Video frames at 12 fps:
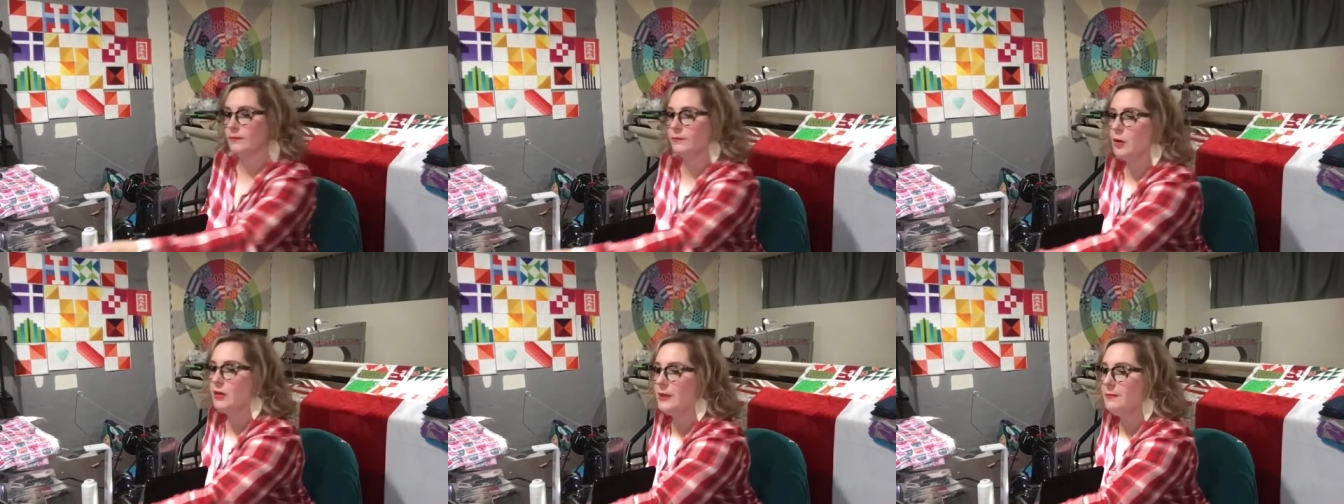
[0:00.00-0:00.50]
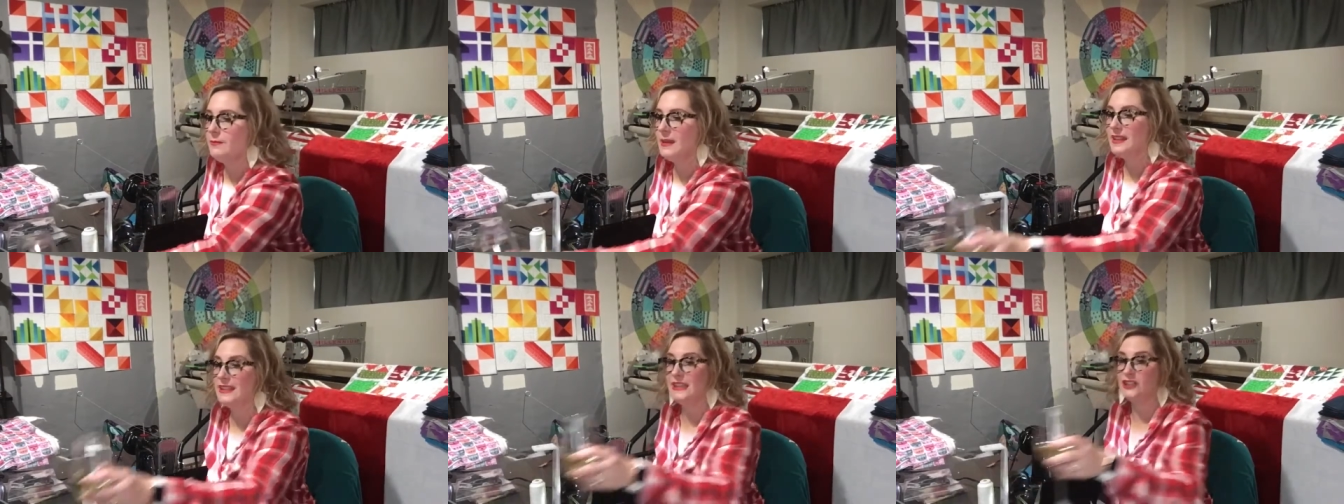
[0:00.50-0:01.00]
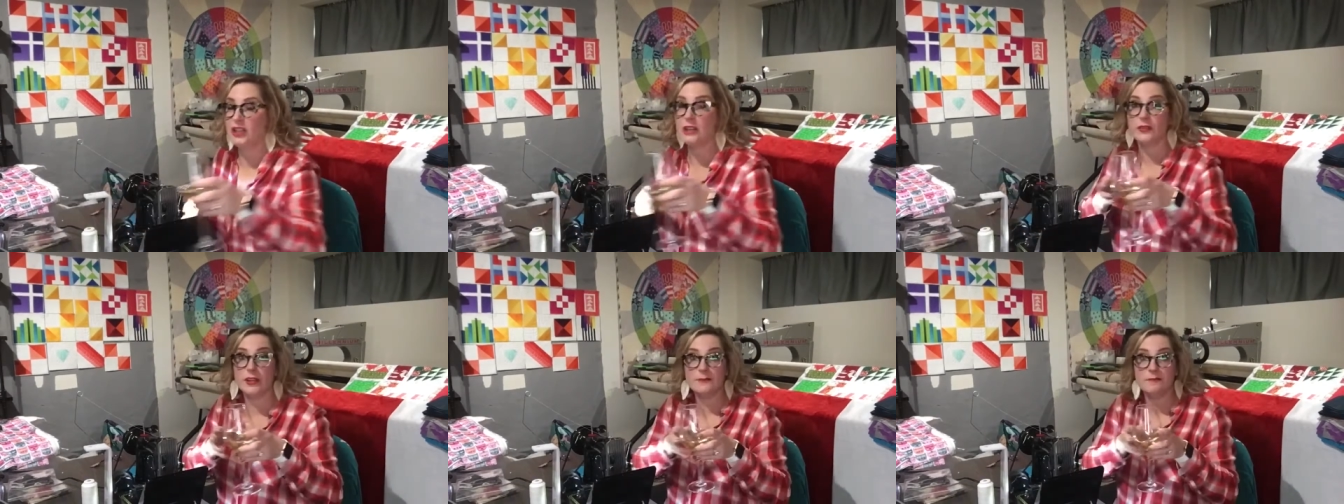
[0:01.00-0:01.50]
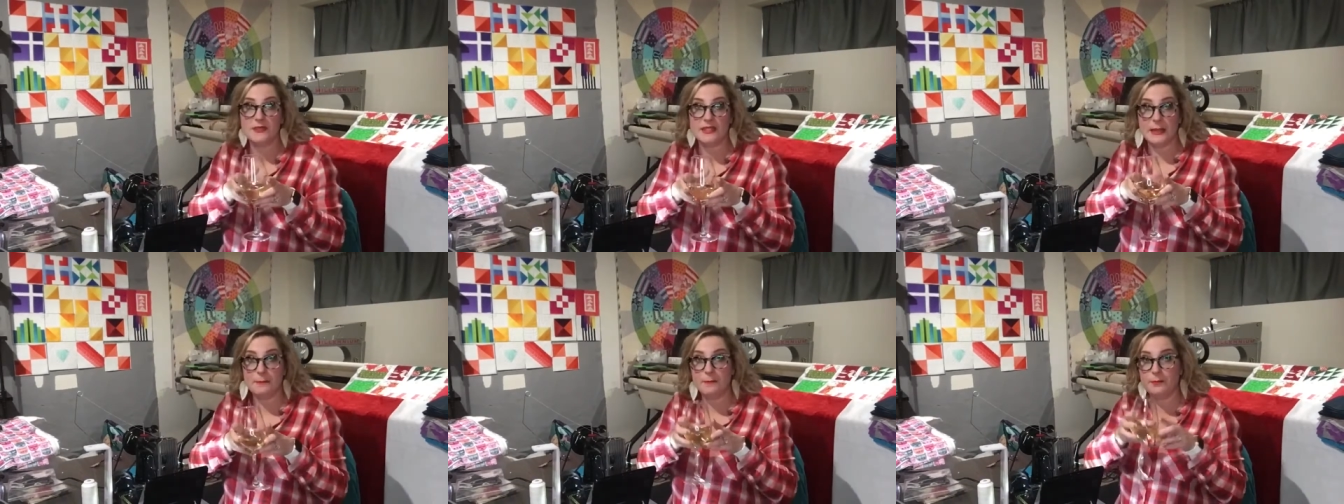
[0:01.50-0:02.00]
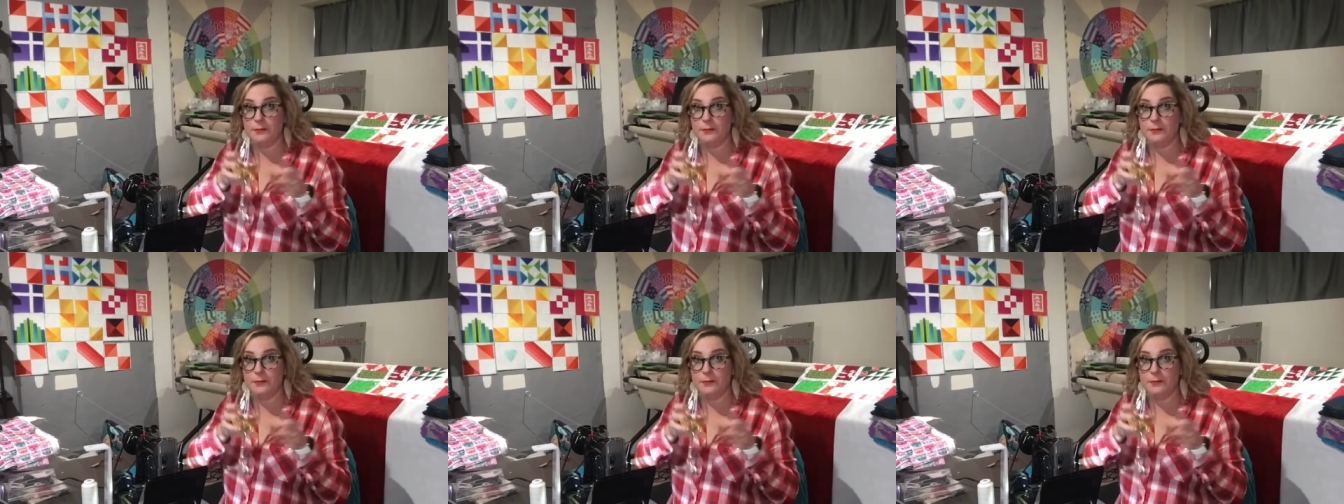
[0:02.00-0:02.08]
Okay, Melanie and Jennifer, sit.